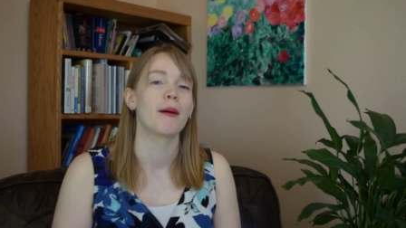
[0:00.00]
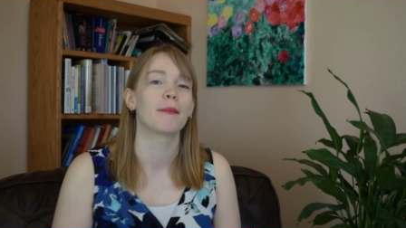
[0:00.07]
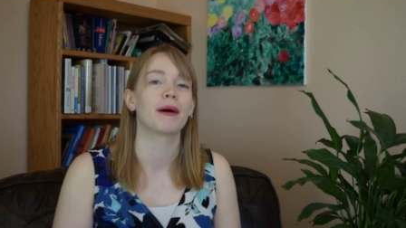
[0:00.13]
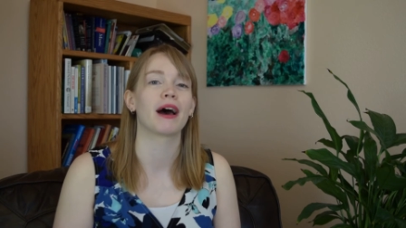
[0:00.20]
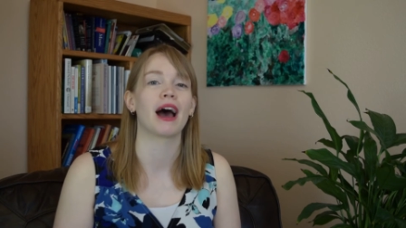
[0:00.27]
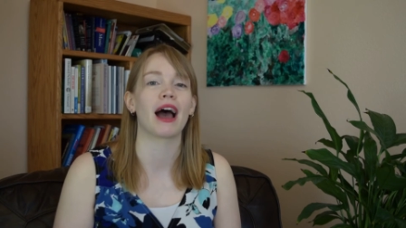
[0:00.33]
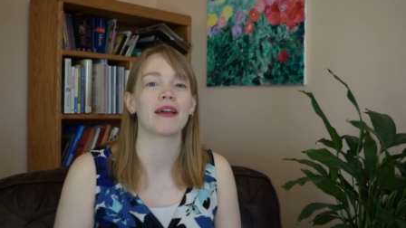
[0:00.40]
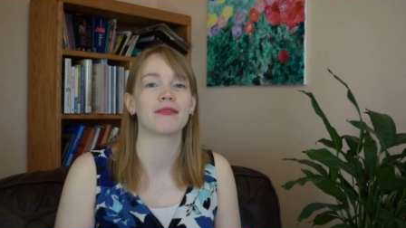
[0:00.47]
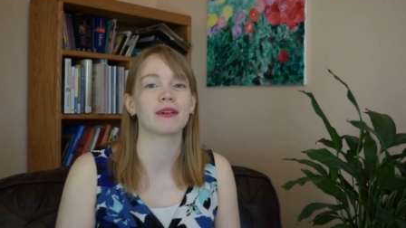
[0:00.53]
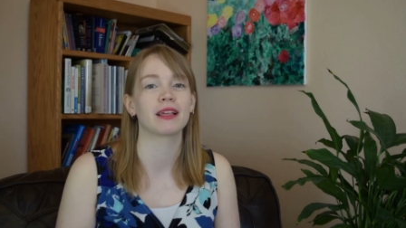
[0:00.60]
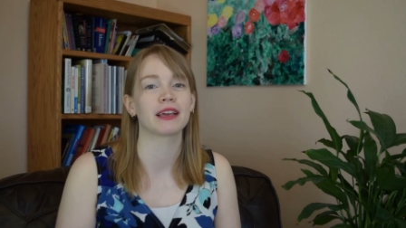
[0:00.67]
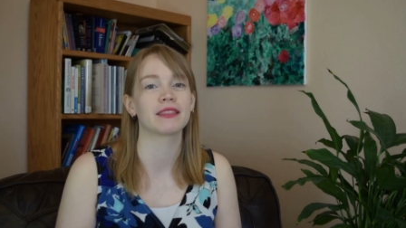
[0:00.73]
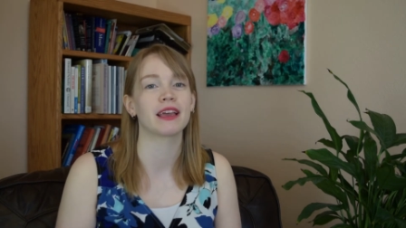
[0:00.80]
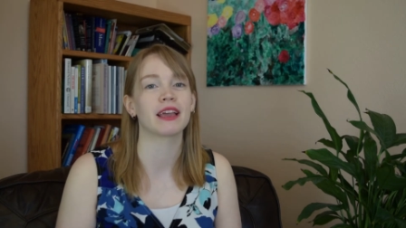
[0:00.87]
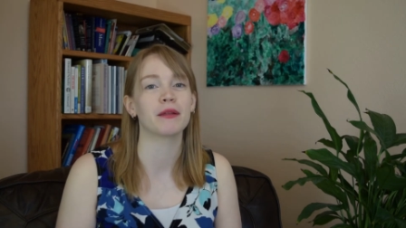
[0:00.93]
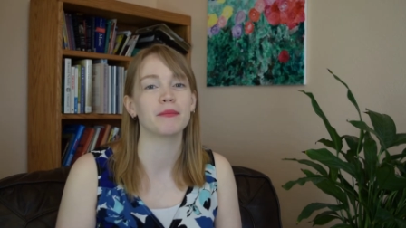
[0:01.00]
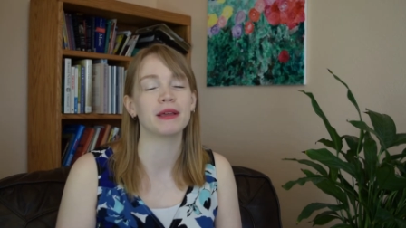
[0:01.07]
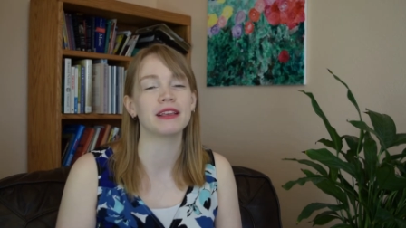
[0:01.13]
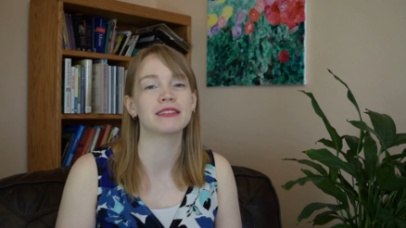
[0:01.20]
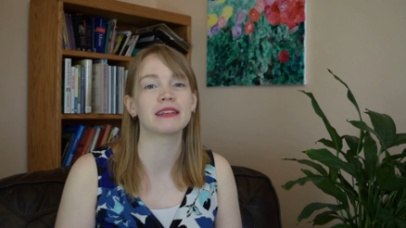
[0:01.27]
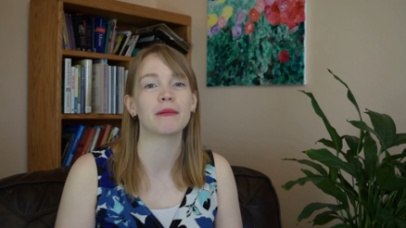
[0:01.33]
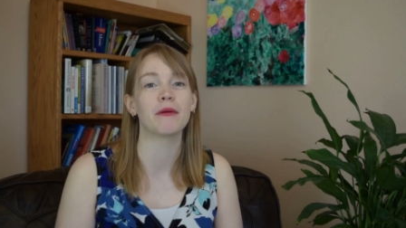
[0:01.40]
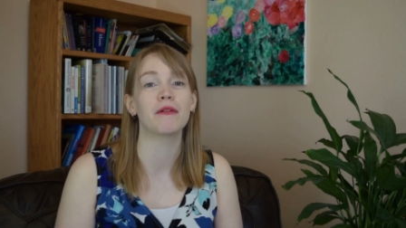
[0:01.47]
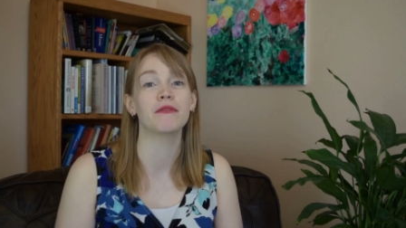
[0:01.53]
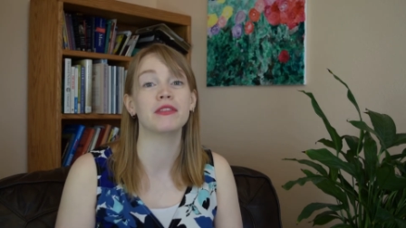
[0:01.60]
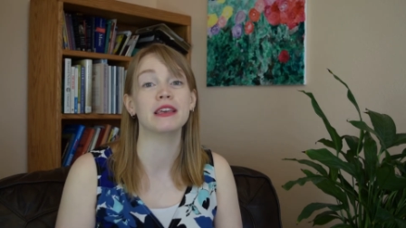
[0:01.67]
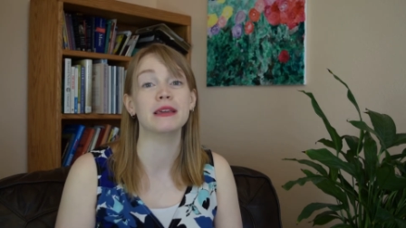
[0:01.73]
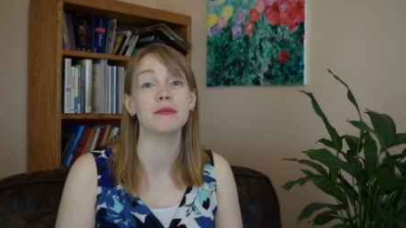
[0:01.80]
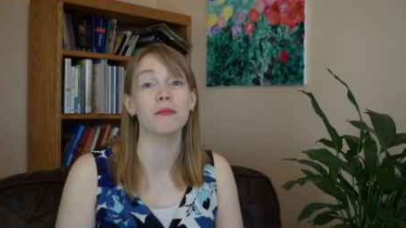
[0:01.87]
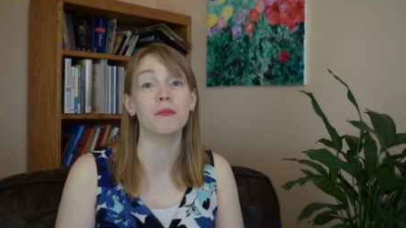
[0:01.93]
but I feel like they can be some of
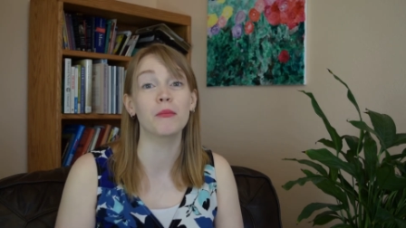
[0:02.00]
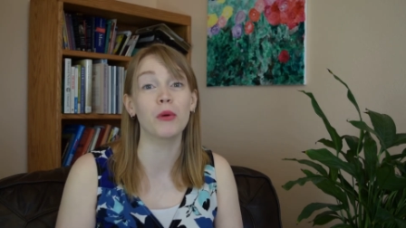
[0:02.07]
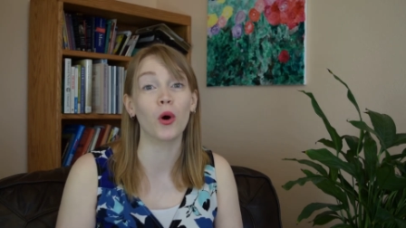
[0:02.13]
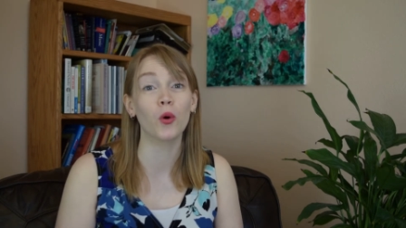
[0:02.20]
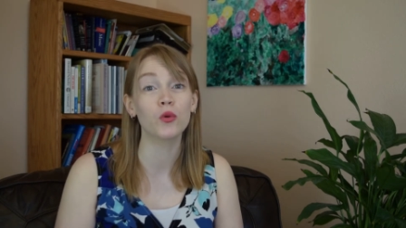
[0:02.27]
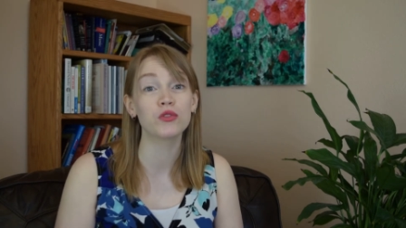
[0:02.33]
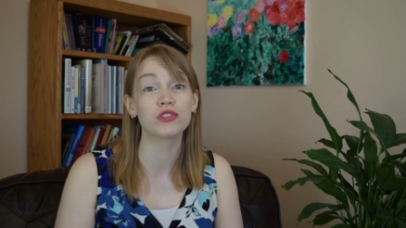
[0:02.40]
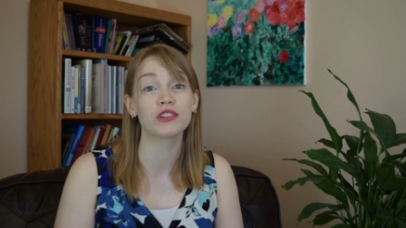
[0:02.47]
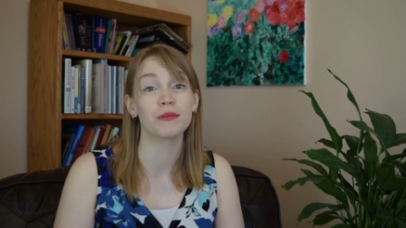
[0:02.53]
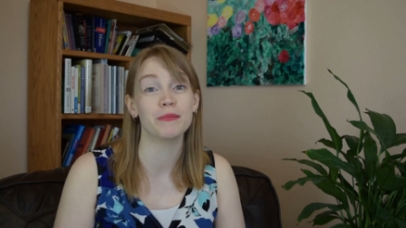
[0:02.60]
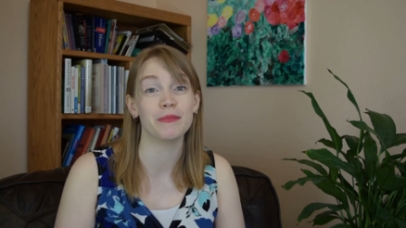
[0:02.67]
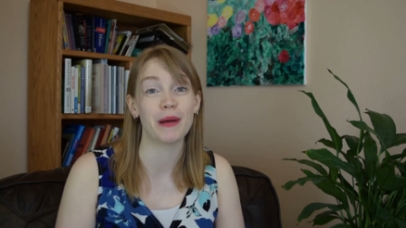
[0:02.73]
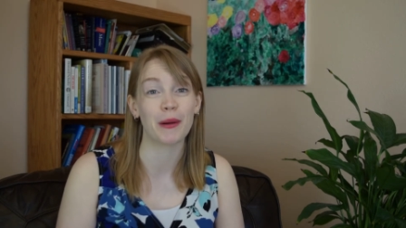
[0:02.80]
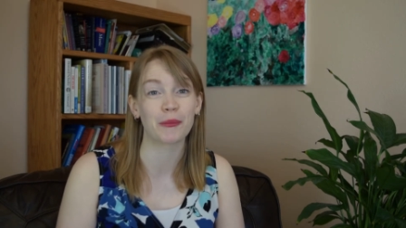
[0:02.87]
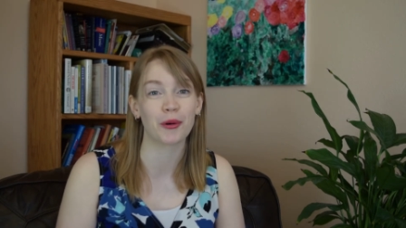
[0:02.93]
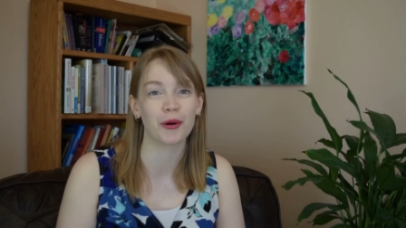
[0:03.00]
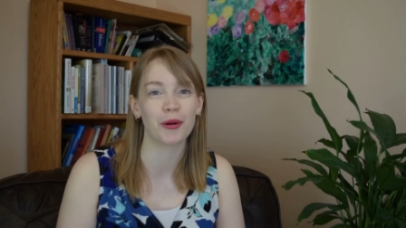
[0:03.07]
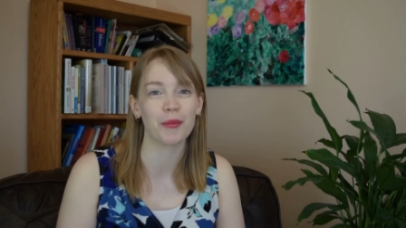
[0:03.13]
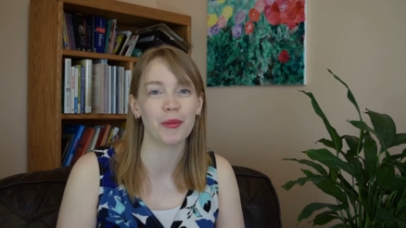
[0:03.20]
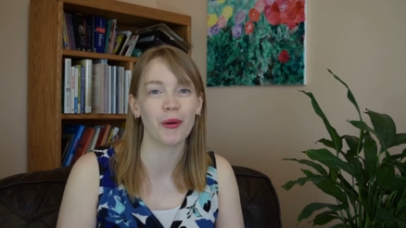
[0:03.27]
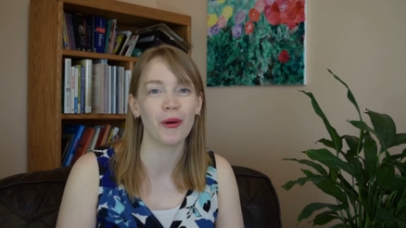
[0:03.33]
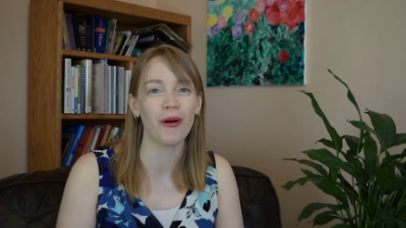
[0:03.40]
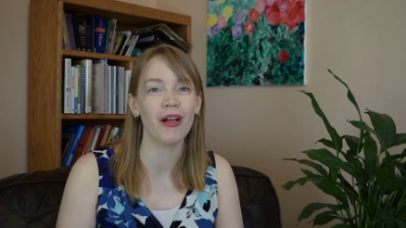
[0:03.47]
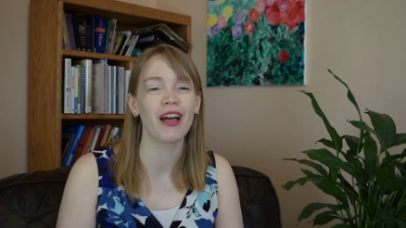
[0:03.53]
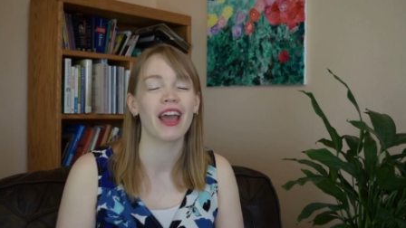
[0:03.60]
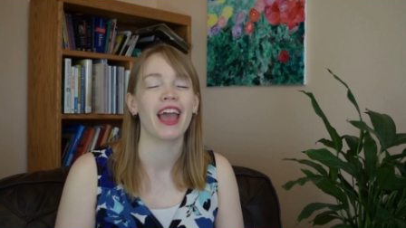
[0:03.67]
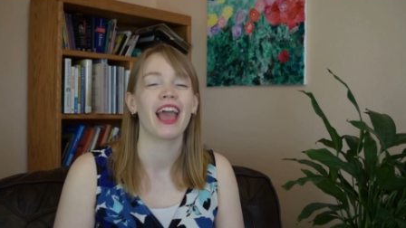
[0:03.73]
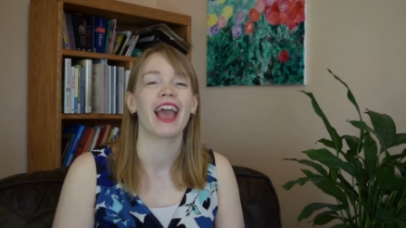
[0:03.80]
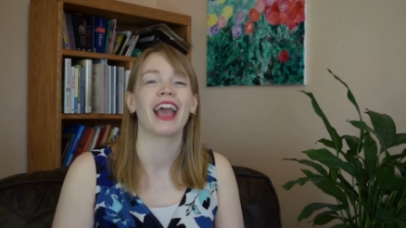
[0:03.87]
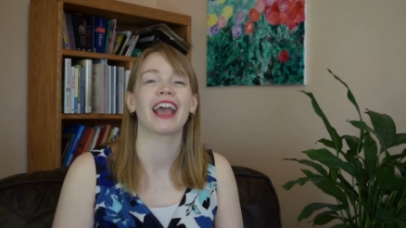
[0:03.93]
the most memorable
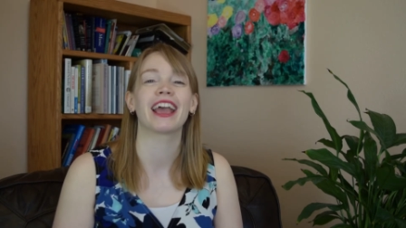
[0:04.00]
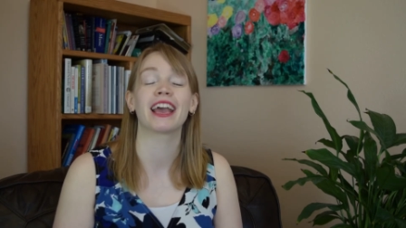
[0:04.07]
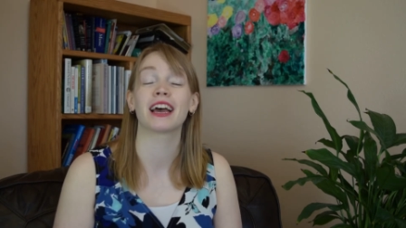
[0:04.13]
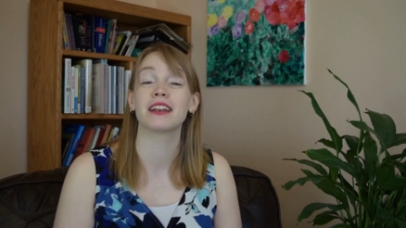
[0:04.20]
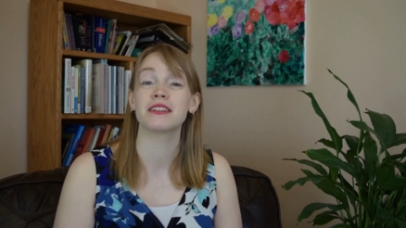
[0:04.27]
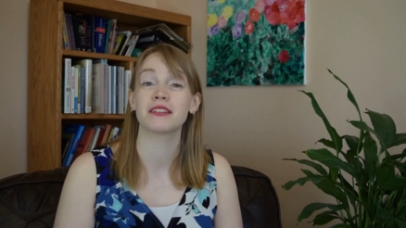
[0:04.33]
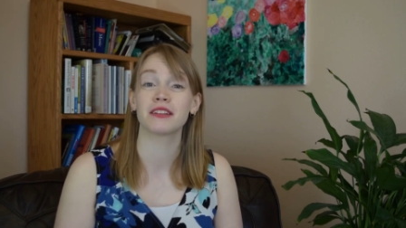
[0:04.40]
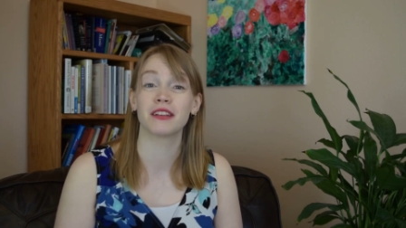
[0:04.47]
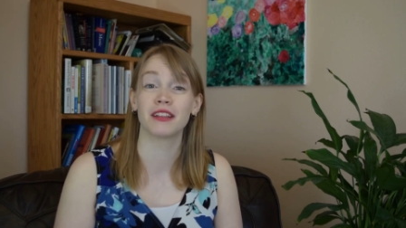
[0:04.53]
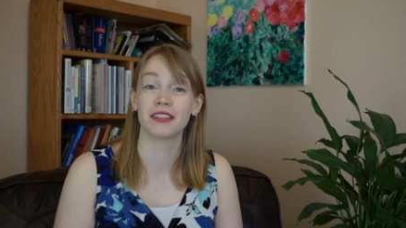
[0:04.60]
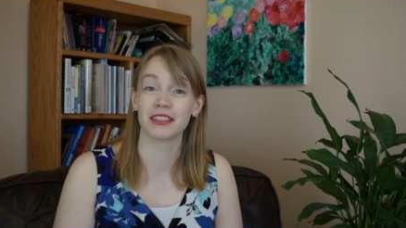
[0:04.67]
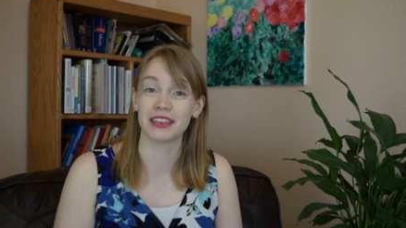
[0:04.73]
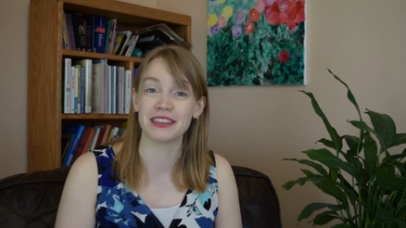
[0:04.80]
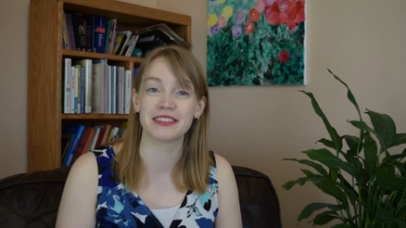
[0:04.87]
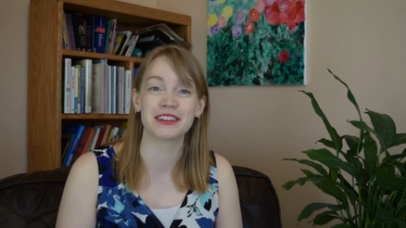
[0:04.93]
and least